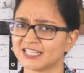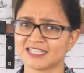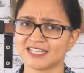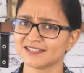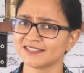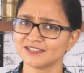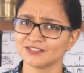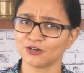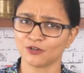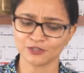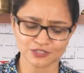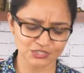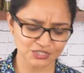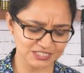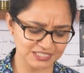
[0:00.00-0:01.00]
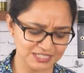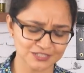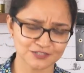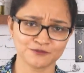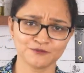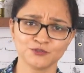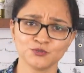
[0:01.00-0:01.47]
It doesn't alter the
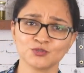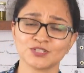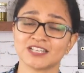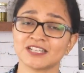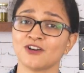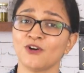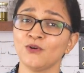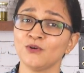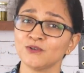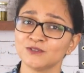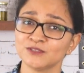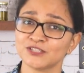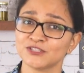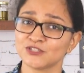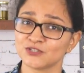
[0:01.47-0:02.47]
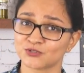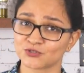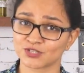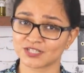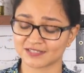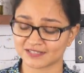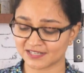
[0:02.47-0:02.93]
taste of food and all the
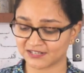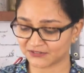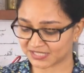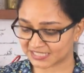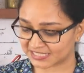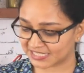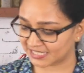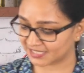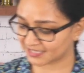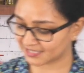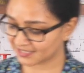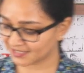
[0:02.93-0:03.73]
nutrients are retained.